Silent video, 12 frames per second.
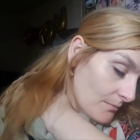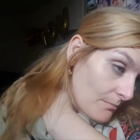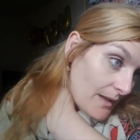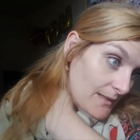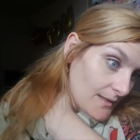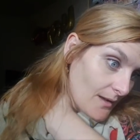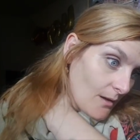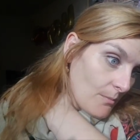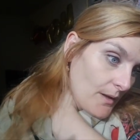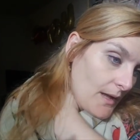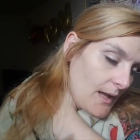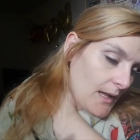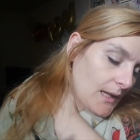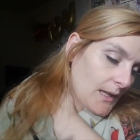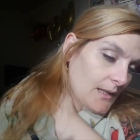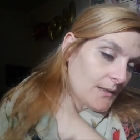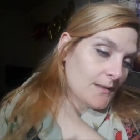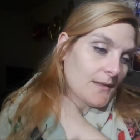mess up.
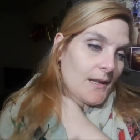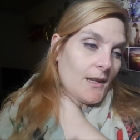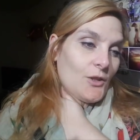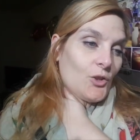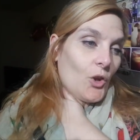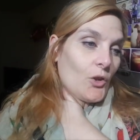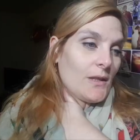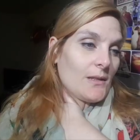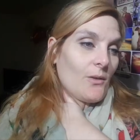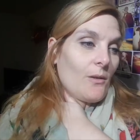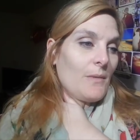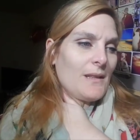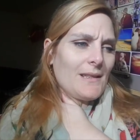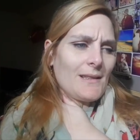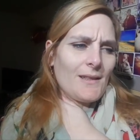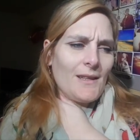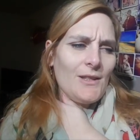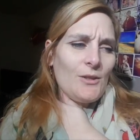And John has got a meeting,
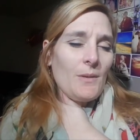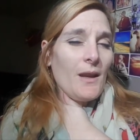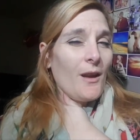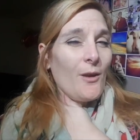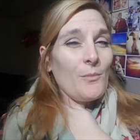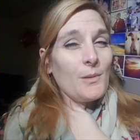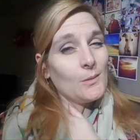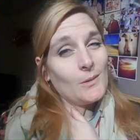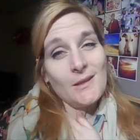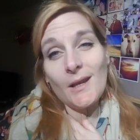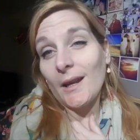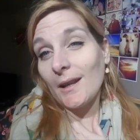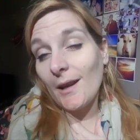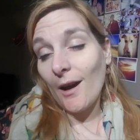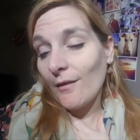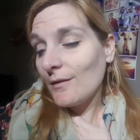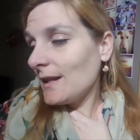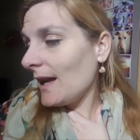so he should be home between 10 and
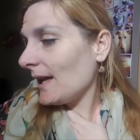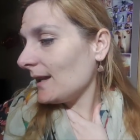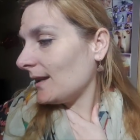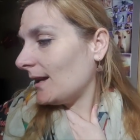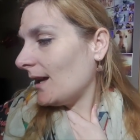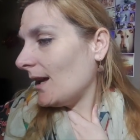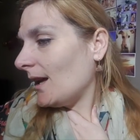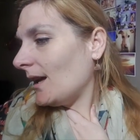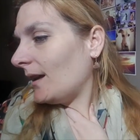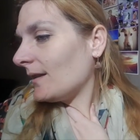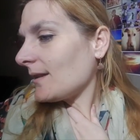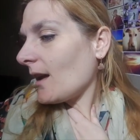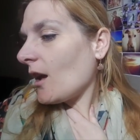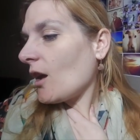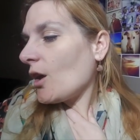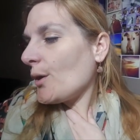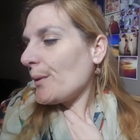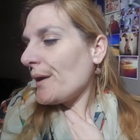10:30.
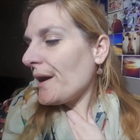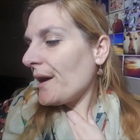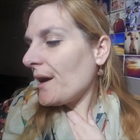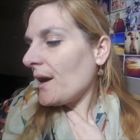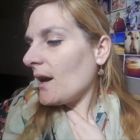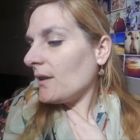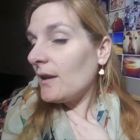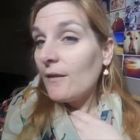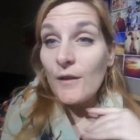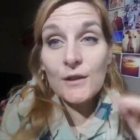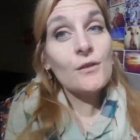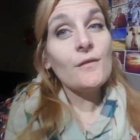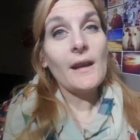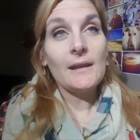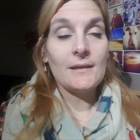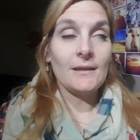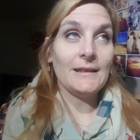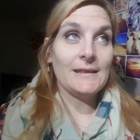So, the official
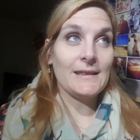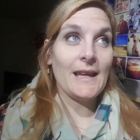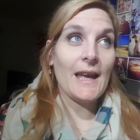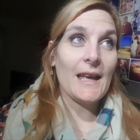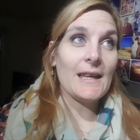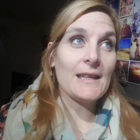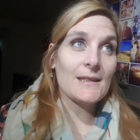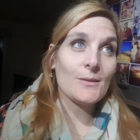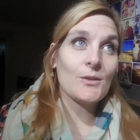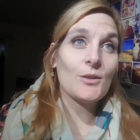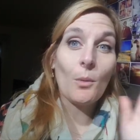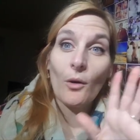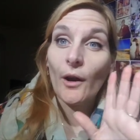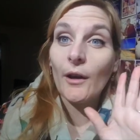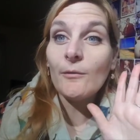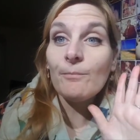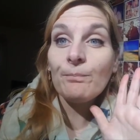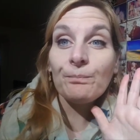Valentine's Day is tomorrow,